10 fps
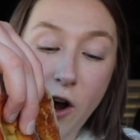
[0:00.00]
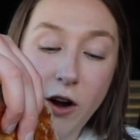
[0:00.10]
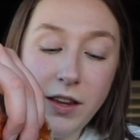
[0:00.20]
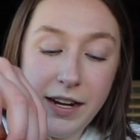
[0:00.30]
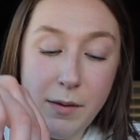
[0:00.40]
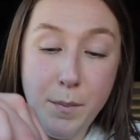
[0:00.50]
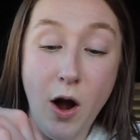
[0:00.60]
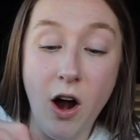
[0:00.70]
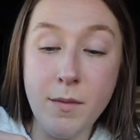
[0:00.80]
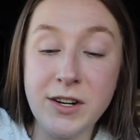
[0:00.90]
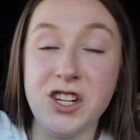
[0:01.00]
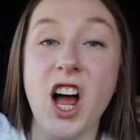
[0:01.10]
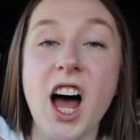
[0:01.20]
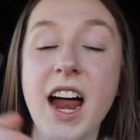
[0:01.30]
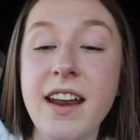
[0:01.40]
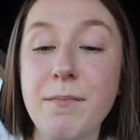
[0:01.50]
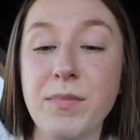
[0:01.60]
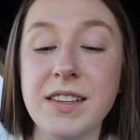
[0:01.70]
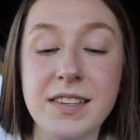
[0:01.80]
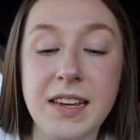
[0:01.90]
garlic and Parmesan.
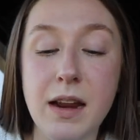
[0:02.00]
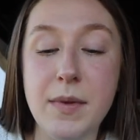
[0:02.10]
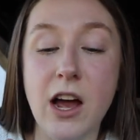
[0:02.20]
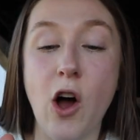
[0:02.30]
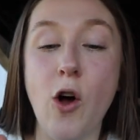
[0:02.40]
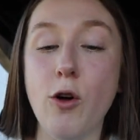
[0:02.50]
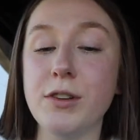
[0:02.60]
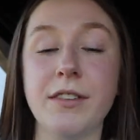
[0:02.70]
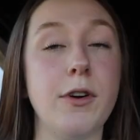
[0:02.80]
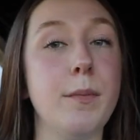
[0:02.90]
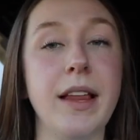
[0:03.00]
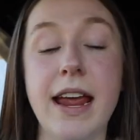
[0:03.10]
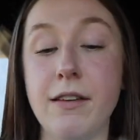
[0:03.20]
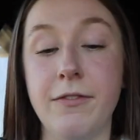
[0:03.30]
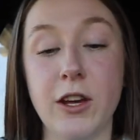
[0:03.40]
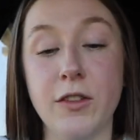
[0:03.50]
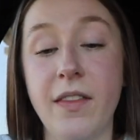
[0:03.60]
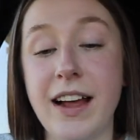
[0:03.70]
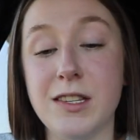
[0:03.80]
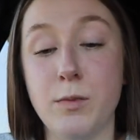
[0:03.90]
This is gonna be a whole different playing field
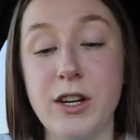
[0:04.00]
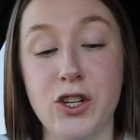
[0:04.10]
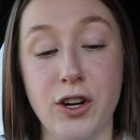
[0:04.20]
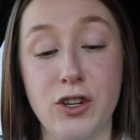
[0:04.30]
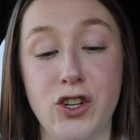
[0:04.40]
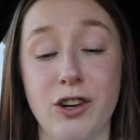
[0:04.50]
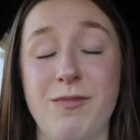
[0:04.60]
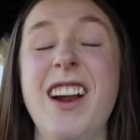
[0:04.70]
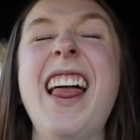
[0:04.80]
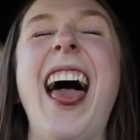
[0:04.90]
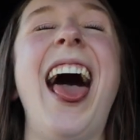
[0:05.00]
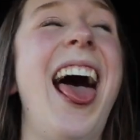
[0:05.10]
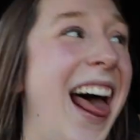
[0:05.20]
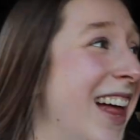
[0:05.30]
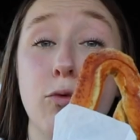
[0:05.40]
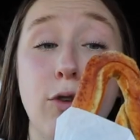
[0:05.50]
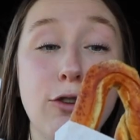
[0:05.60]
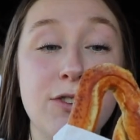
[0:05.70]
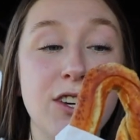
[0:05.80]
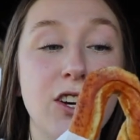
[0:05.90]
than that sweet
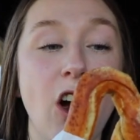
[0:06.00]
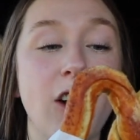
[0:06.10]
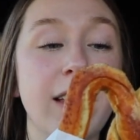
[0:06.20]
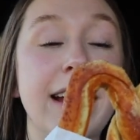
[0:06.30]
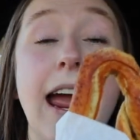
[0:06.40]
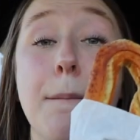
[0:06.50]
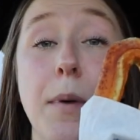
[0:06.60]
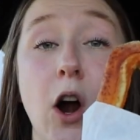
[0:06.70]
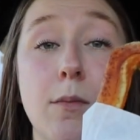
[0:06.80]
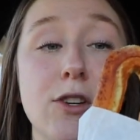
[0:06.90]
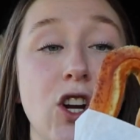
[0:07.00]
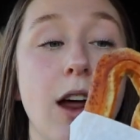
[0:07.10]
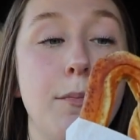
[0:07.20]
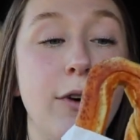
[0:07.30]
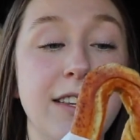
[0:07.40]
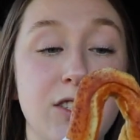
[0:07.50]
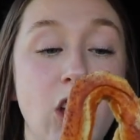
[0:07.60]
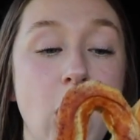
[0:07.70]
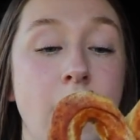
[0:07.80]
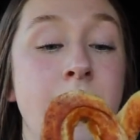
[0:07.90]
roasted garlic and Parmesan
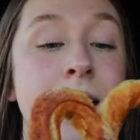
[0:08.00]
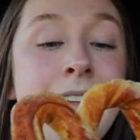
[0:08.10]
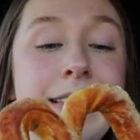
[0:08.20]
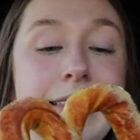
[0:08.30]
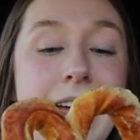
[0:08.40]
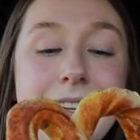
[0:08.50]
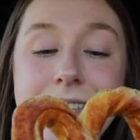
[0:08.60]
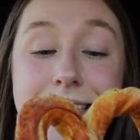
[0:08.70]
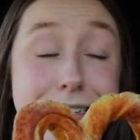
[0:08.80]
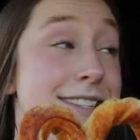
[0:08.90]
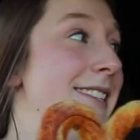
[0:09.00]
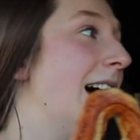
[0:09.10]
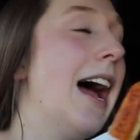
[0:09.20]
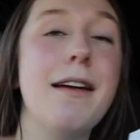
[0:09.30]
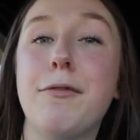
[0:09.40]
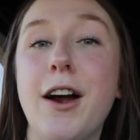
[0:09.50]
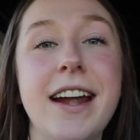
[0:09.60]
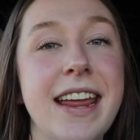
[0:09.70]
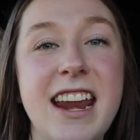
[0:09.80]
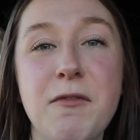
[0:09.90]
pretzel. Let's dive
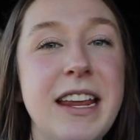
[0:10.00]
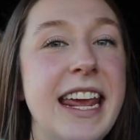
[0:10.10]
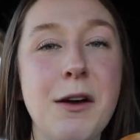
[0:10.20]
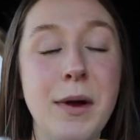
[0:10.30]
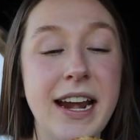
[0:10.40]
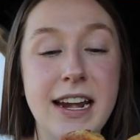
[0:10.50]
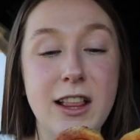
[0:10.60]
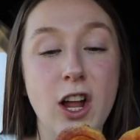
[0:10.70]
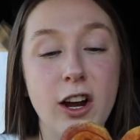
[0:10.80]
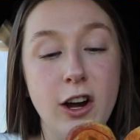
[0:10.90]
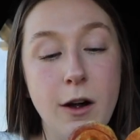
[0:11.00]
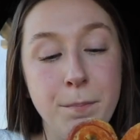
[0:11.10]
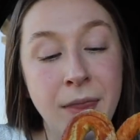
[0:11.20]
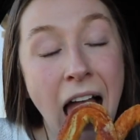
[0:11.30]
right in. We can't wait any longer.